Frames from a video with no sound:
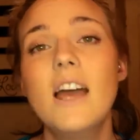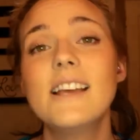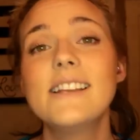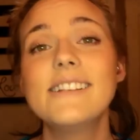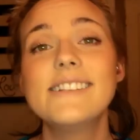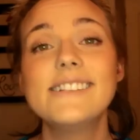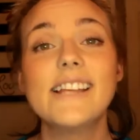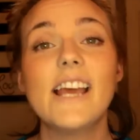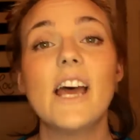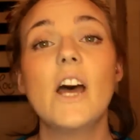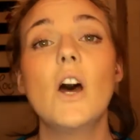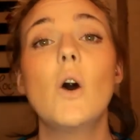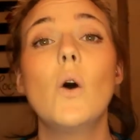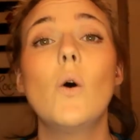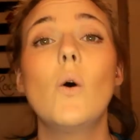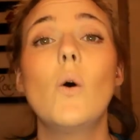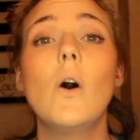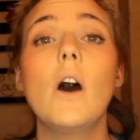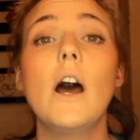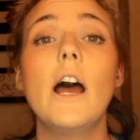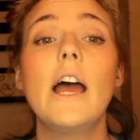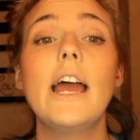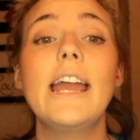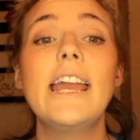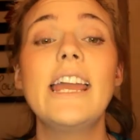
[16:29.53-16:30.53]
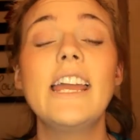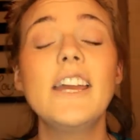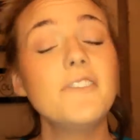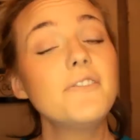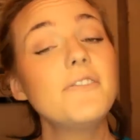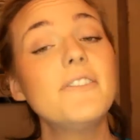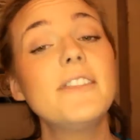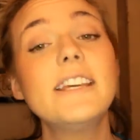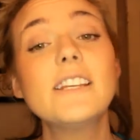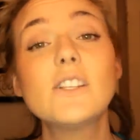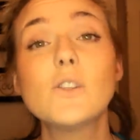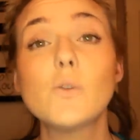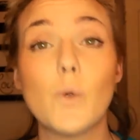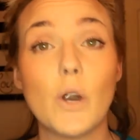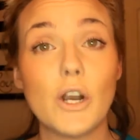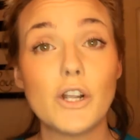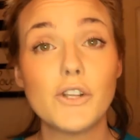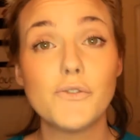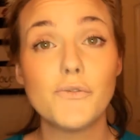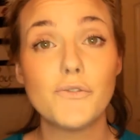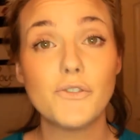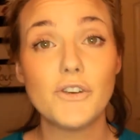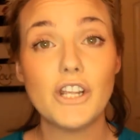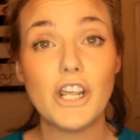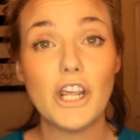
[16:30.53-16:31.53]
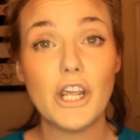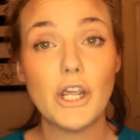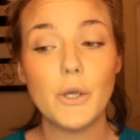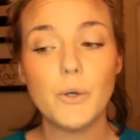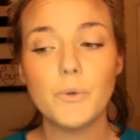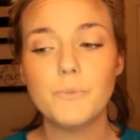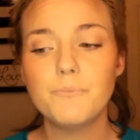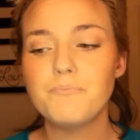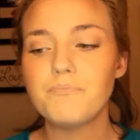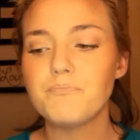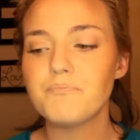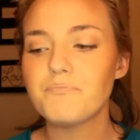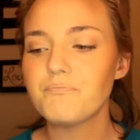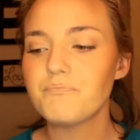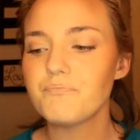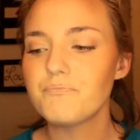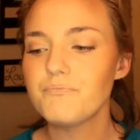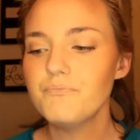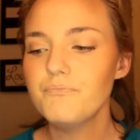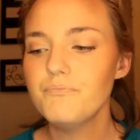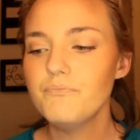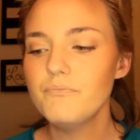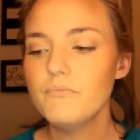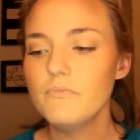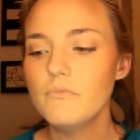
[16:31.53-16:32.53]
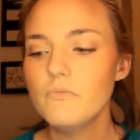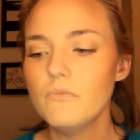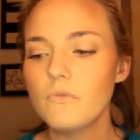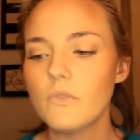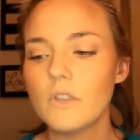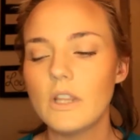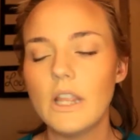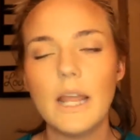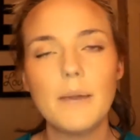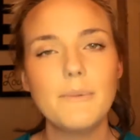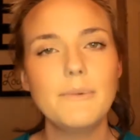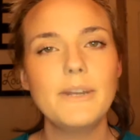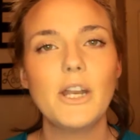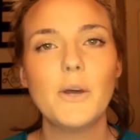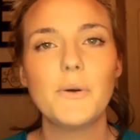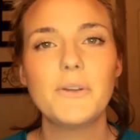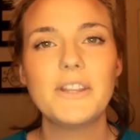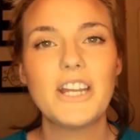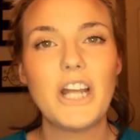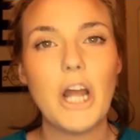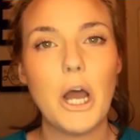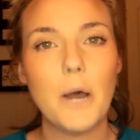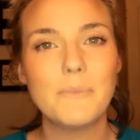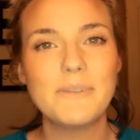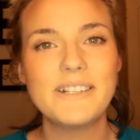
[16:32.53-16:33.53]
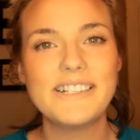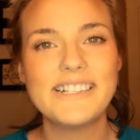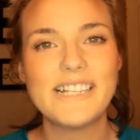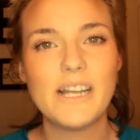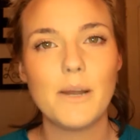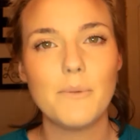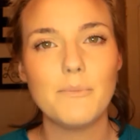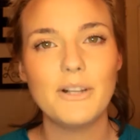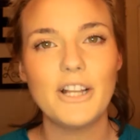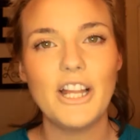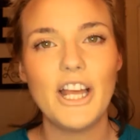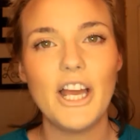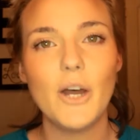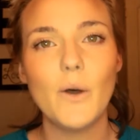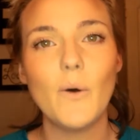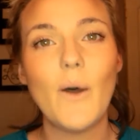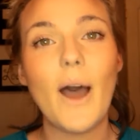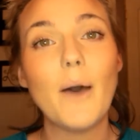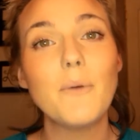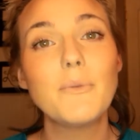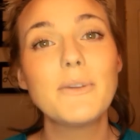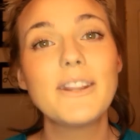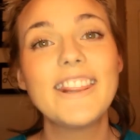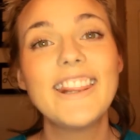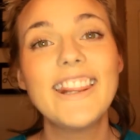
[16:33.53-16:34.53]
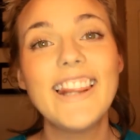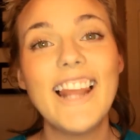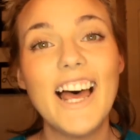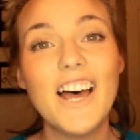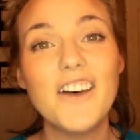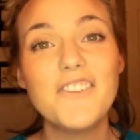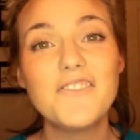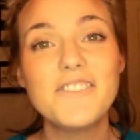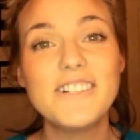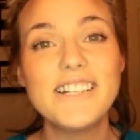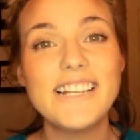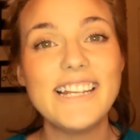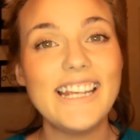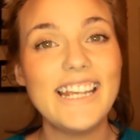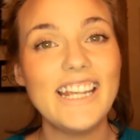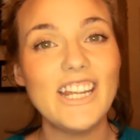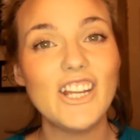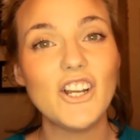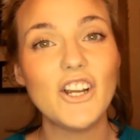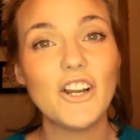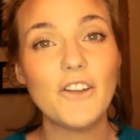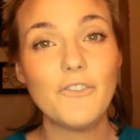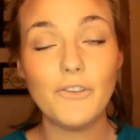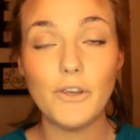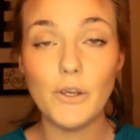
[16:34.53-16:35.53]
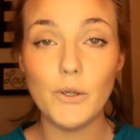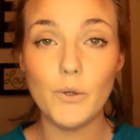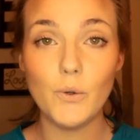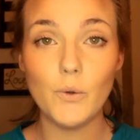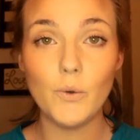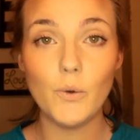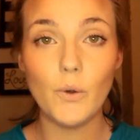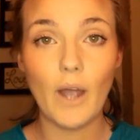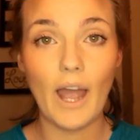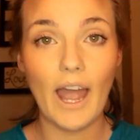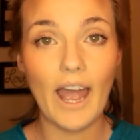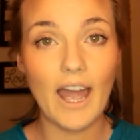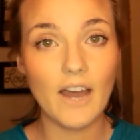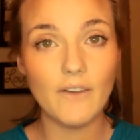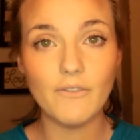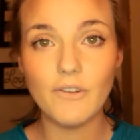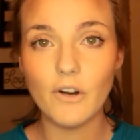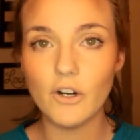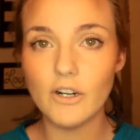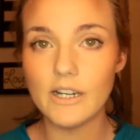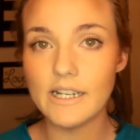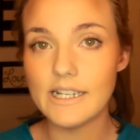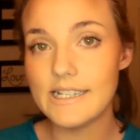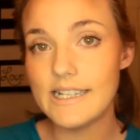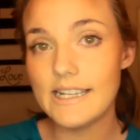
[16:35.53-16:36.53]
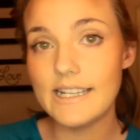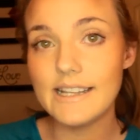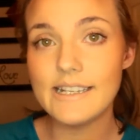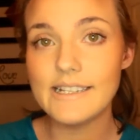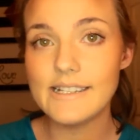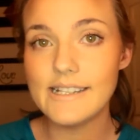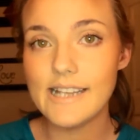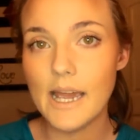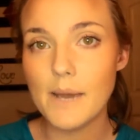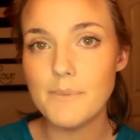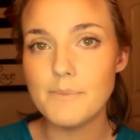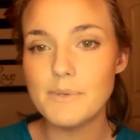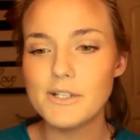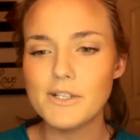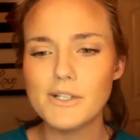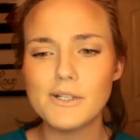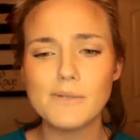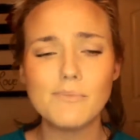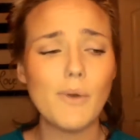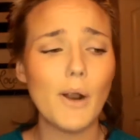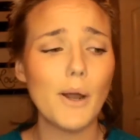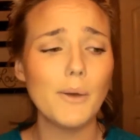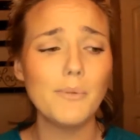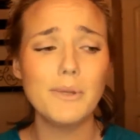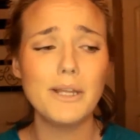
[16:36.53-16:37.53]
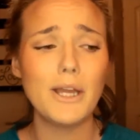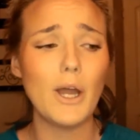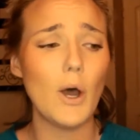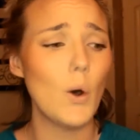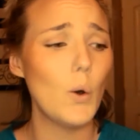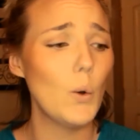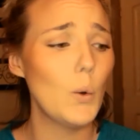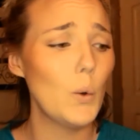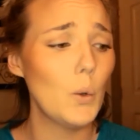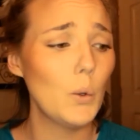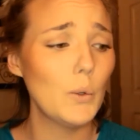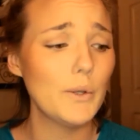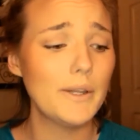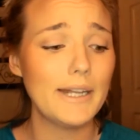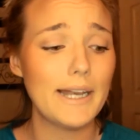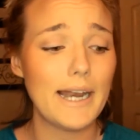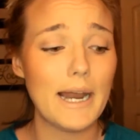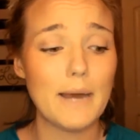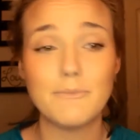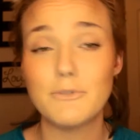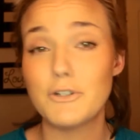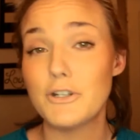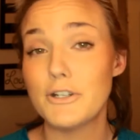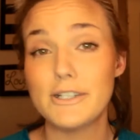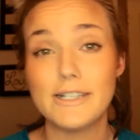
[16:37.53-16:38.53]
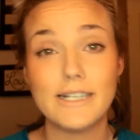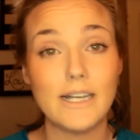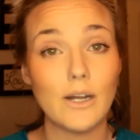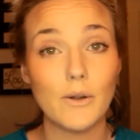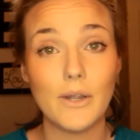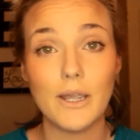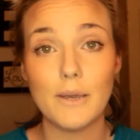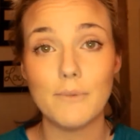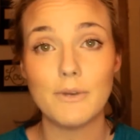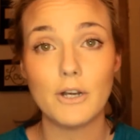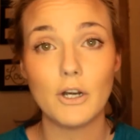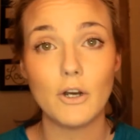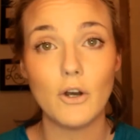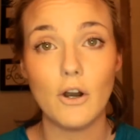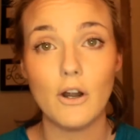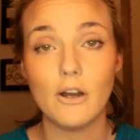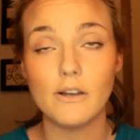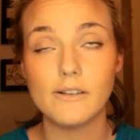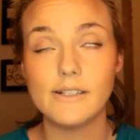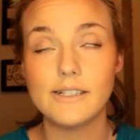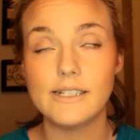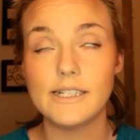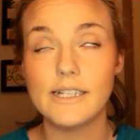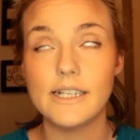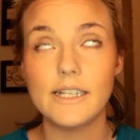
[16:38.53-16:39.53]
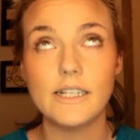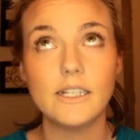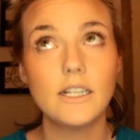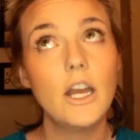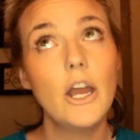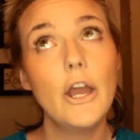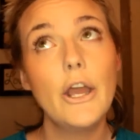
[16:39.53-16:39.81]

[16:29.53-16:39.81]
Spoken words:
So if this works for you, let me know in the comments down below. I would love to hear if you have already seen this app. It's probably old and I'm just now coming across it.